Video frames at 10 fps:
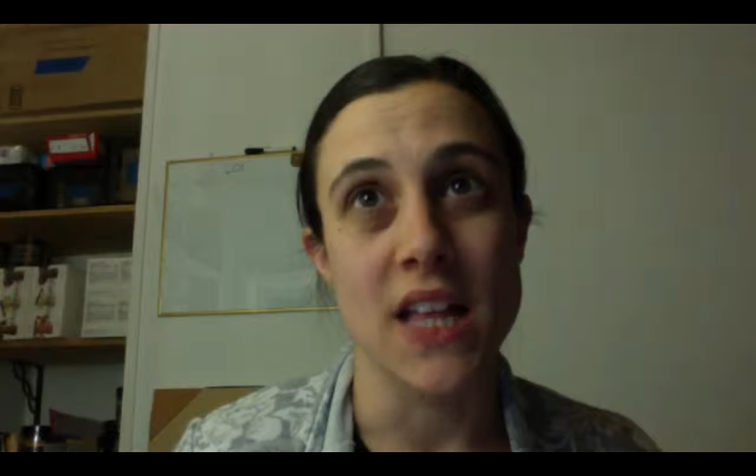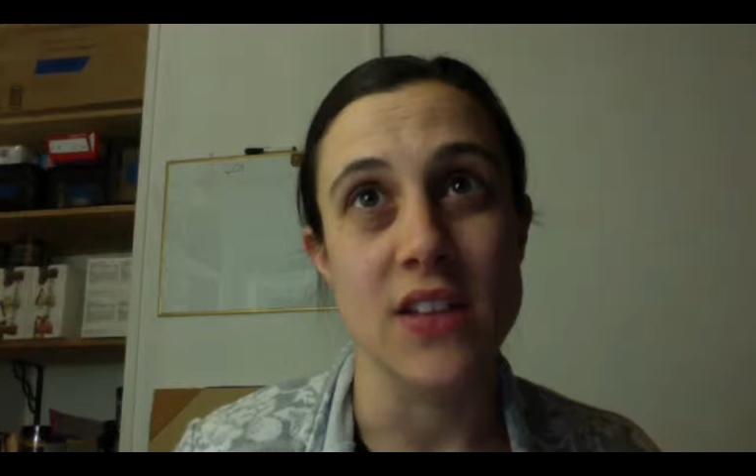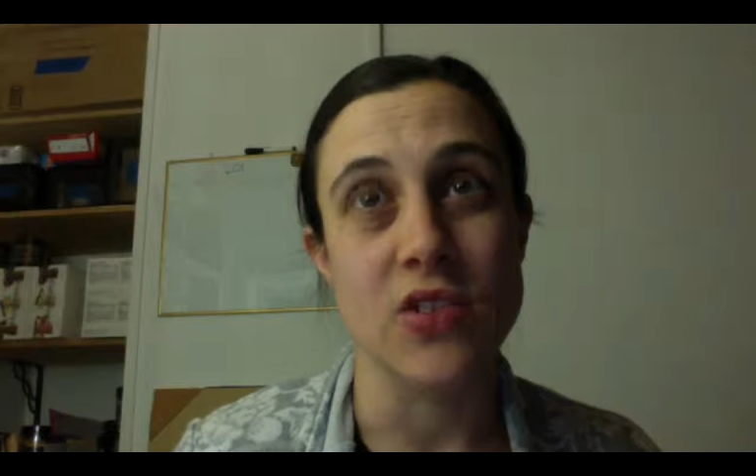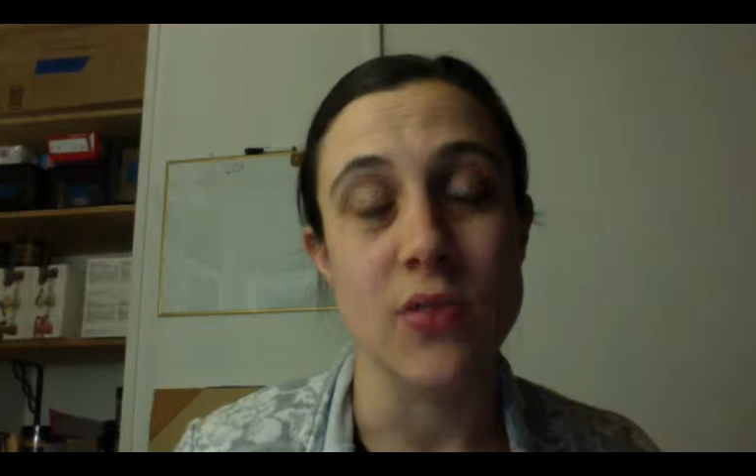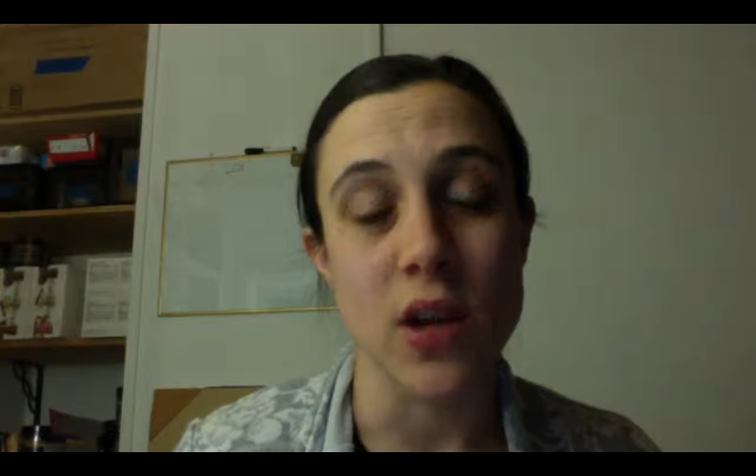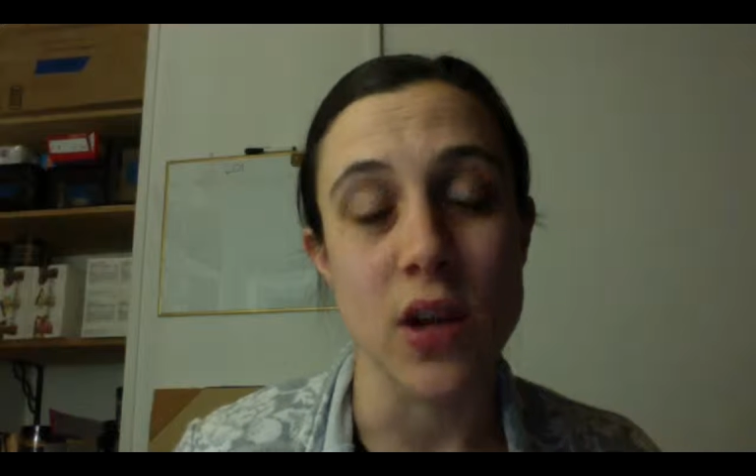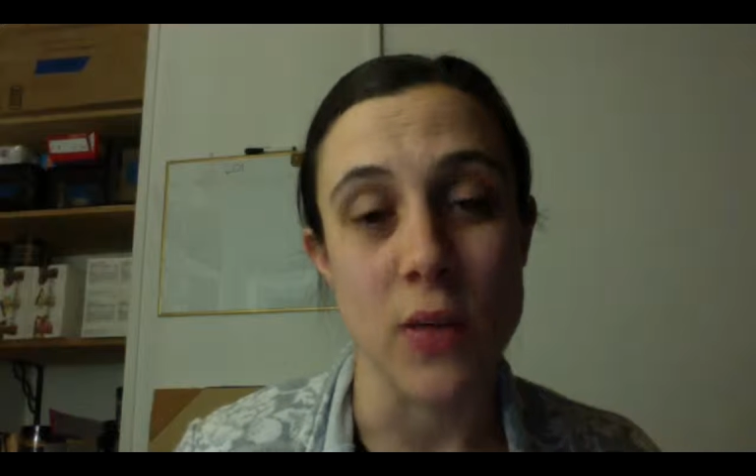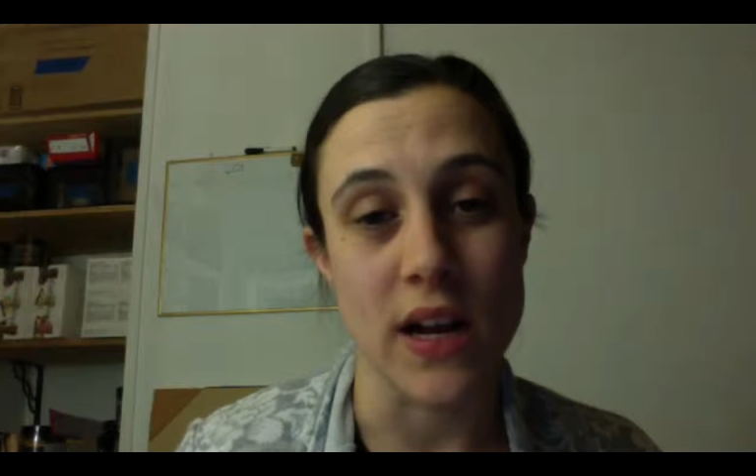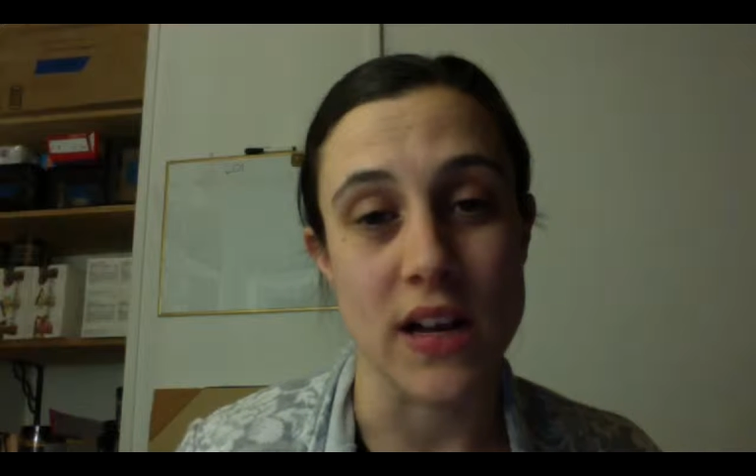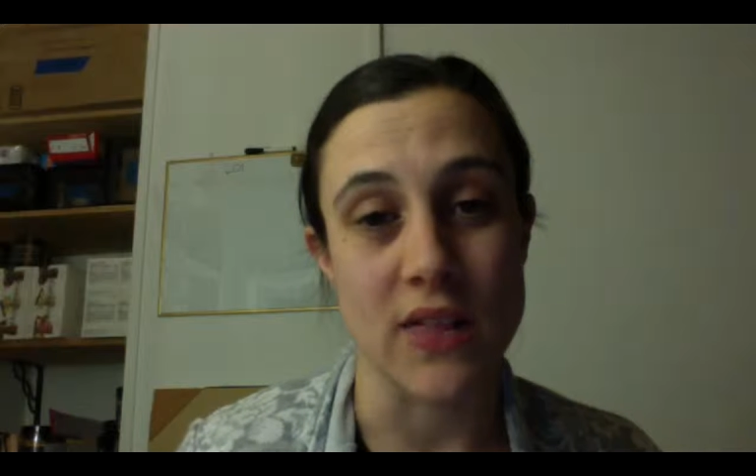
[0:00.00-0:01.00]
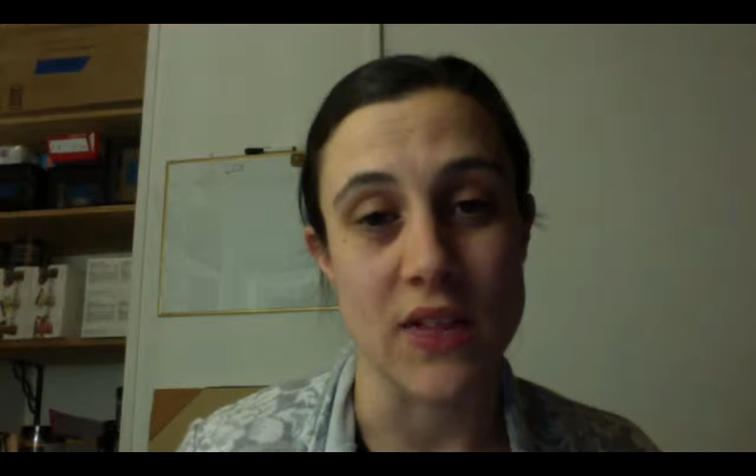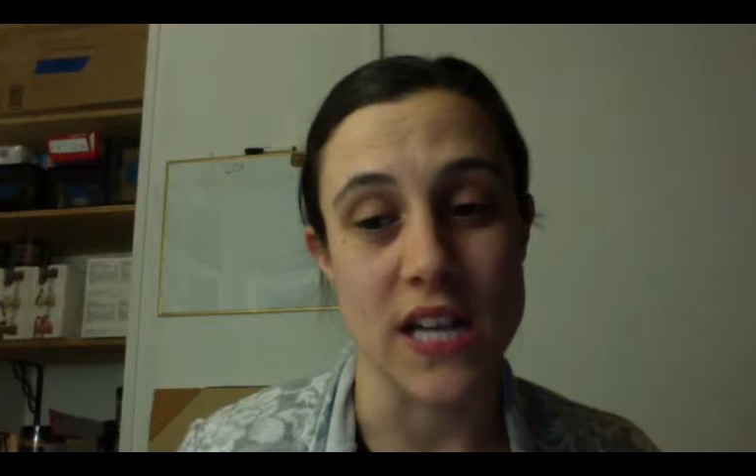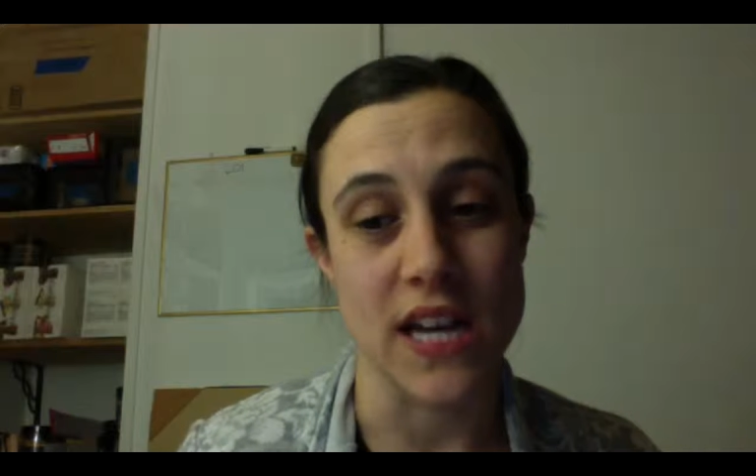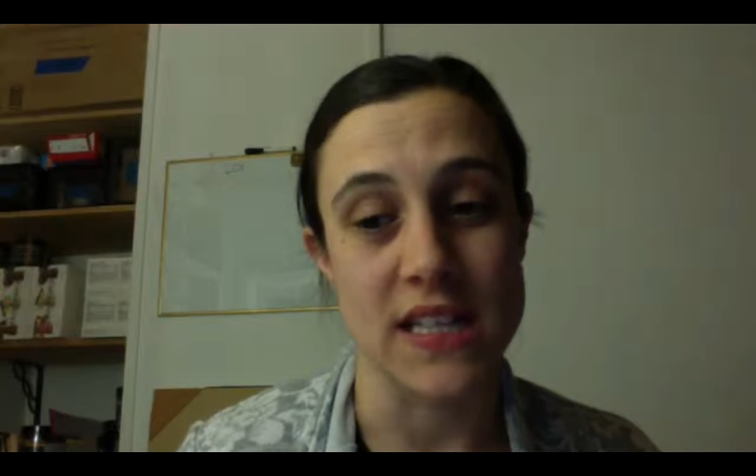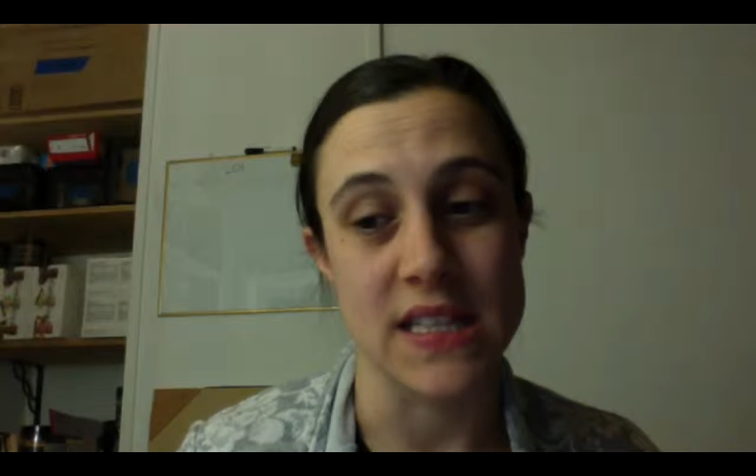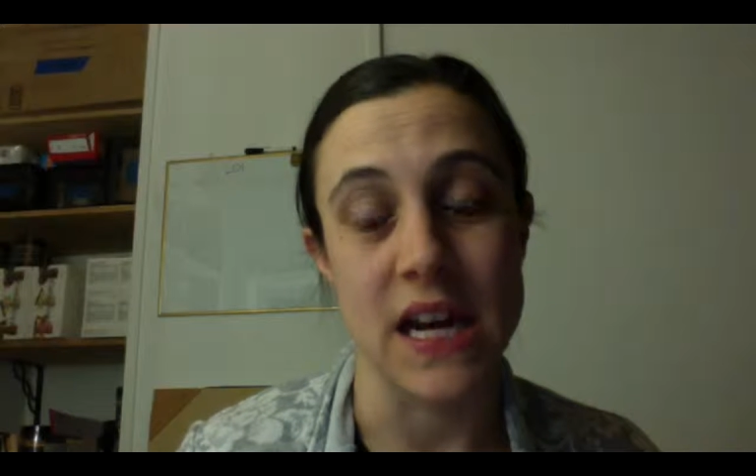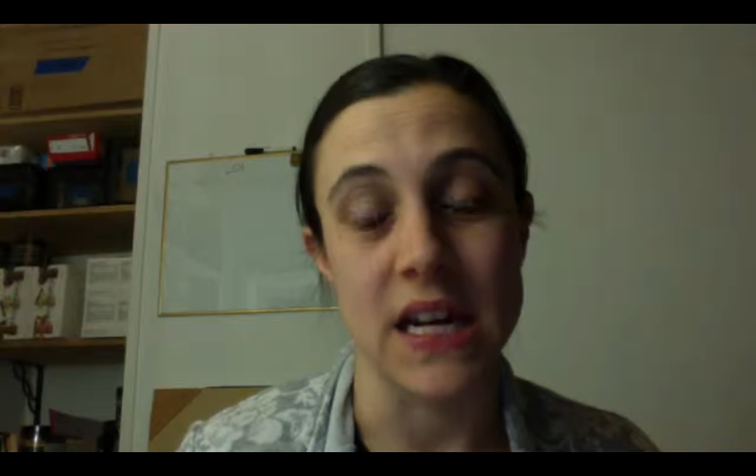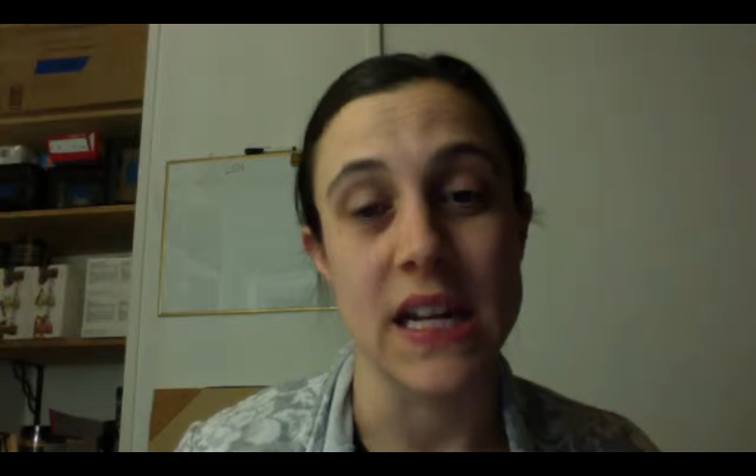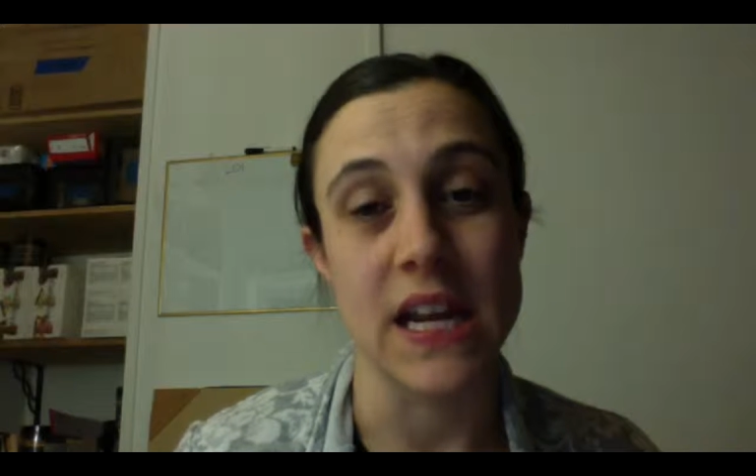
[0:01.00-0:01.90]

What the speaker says: doing your workout every day is not an